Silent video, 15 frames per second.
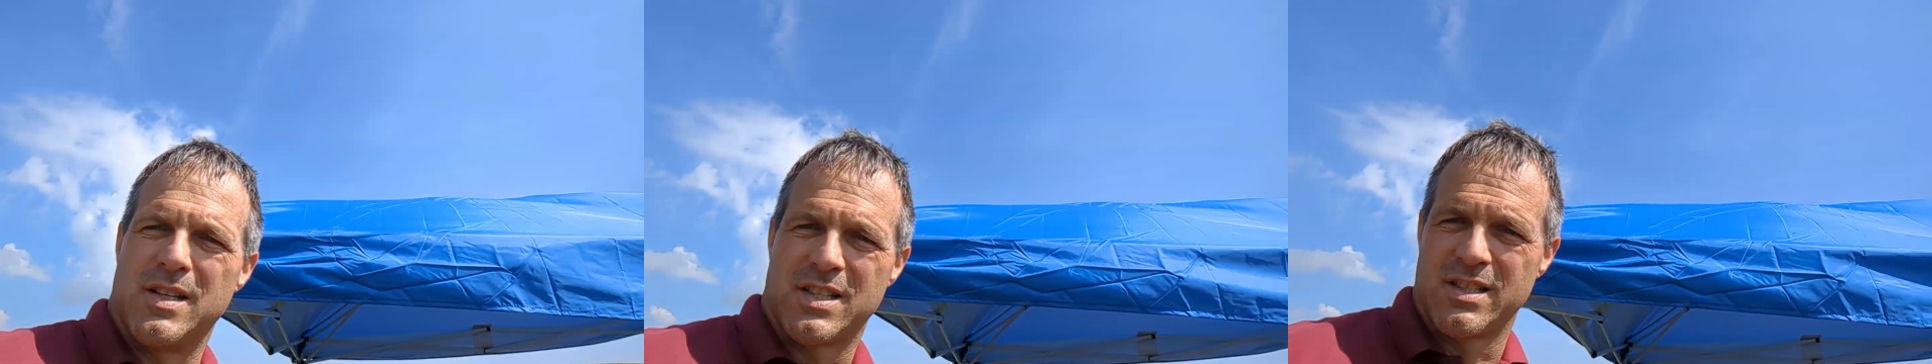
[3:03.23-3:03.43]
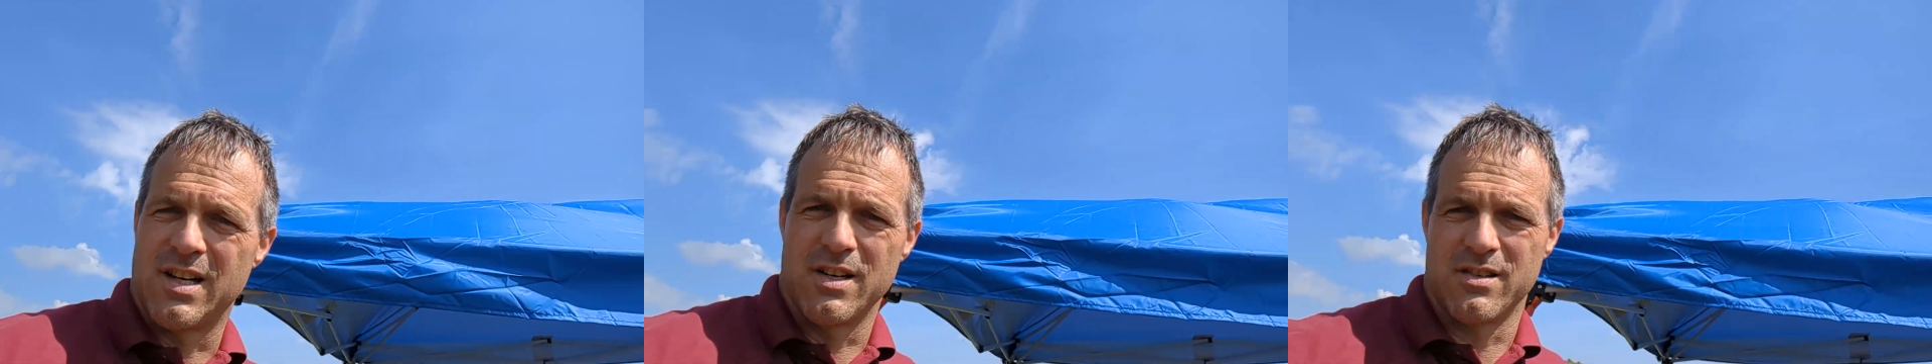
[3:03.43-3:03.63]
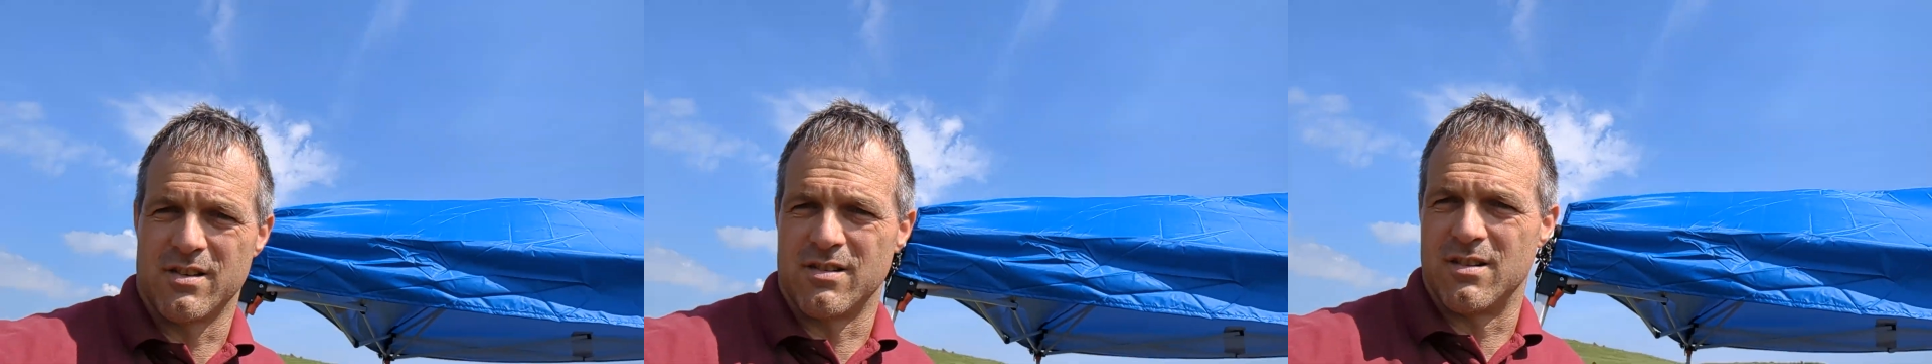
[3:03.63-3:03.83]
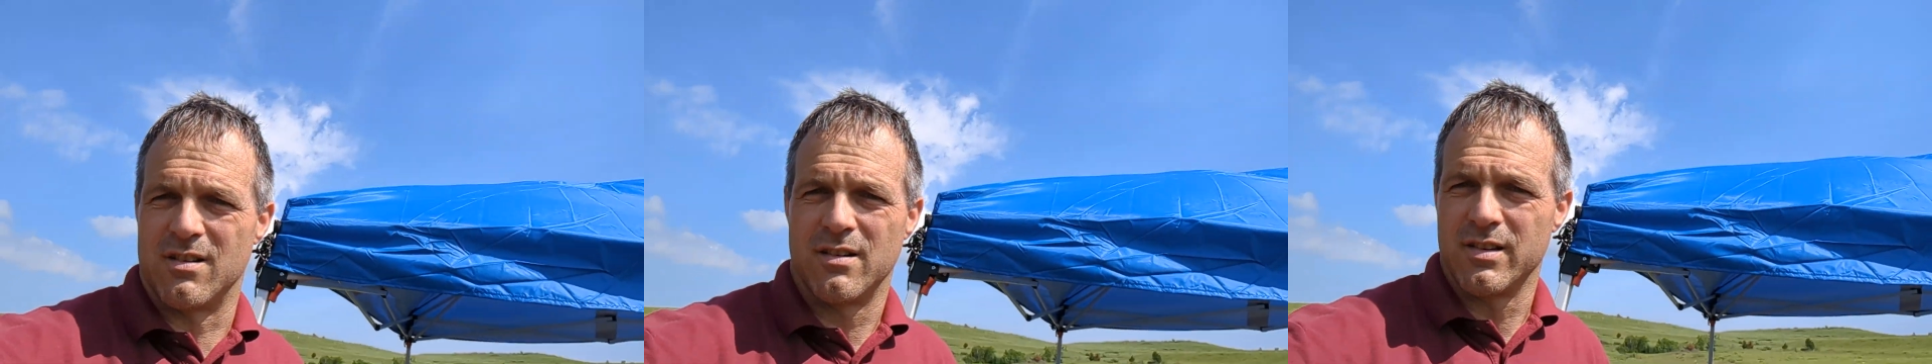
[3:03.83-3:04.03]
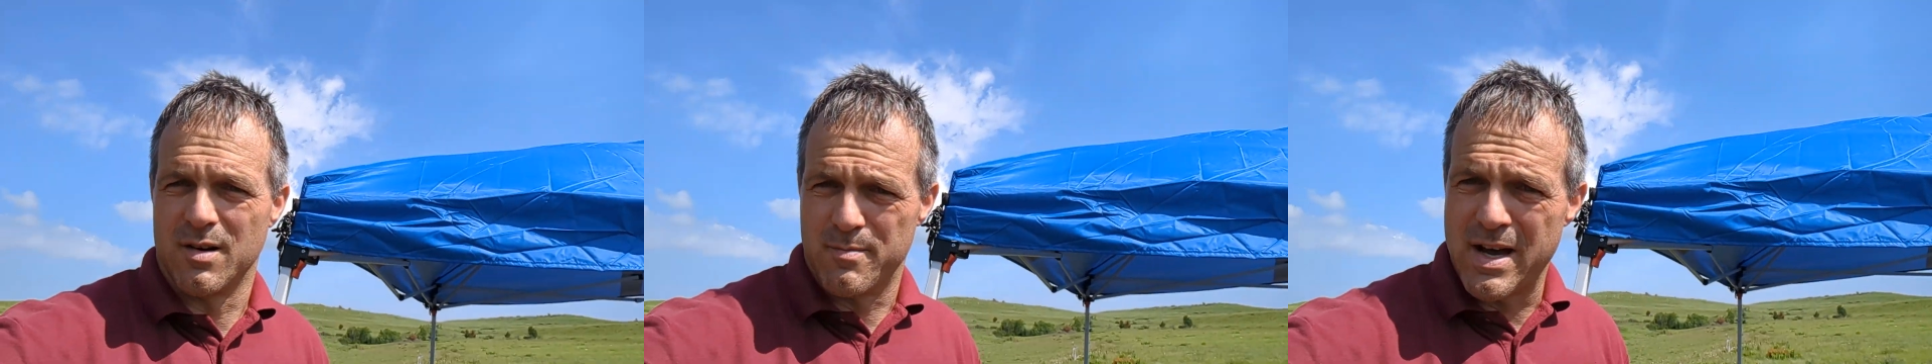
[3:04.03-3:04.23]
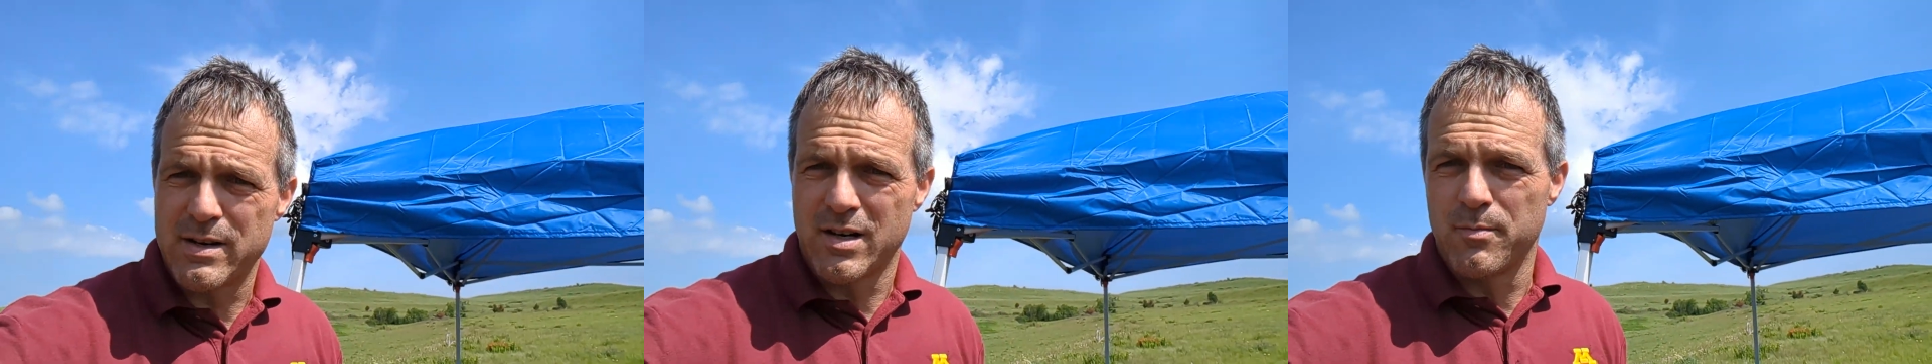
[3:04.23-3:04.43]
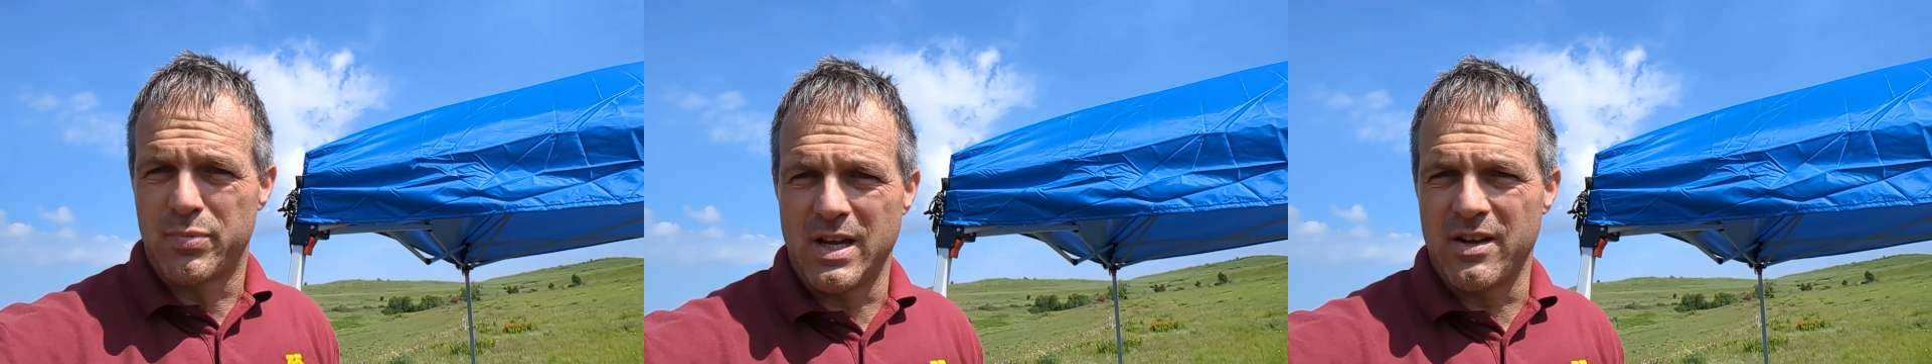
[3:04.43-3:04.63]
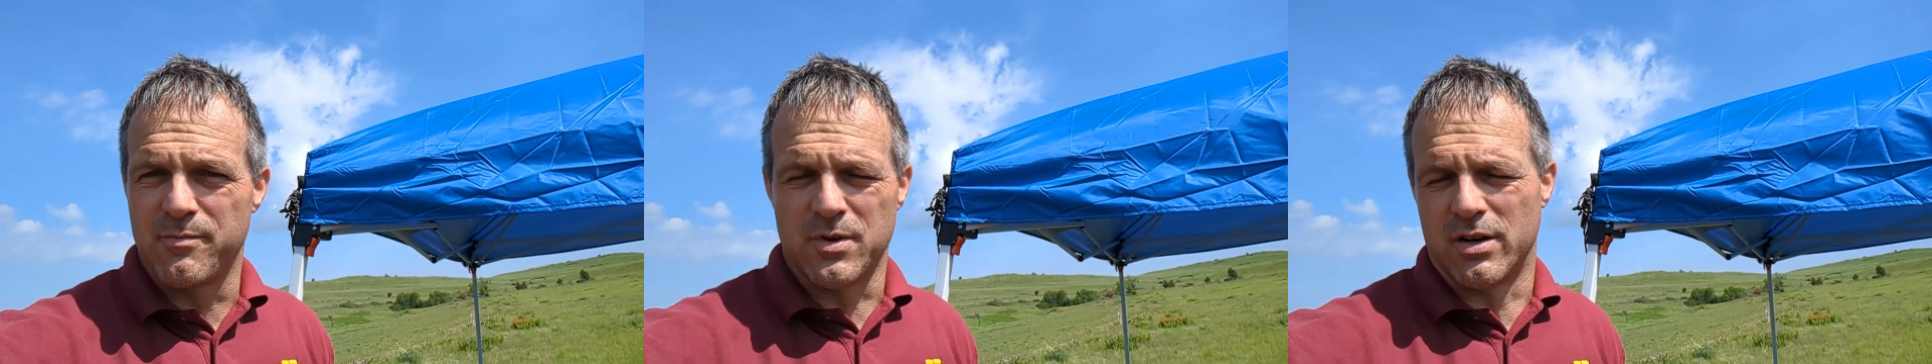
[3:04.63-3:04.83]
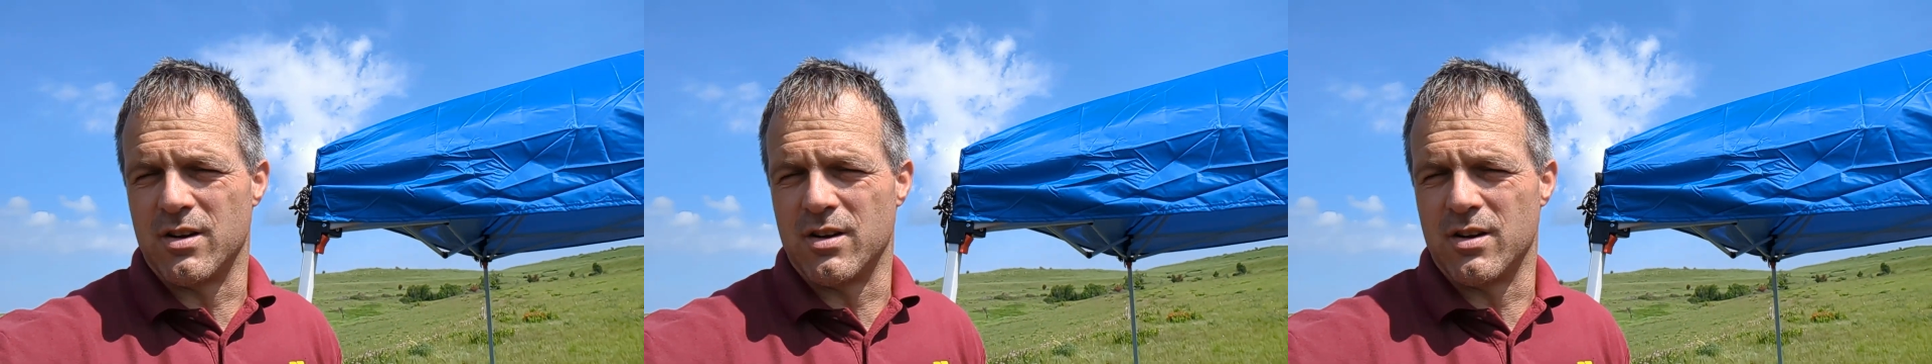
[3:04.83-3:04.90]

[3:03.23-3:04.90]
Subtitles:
it's not your bedroom pavement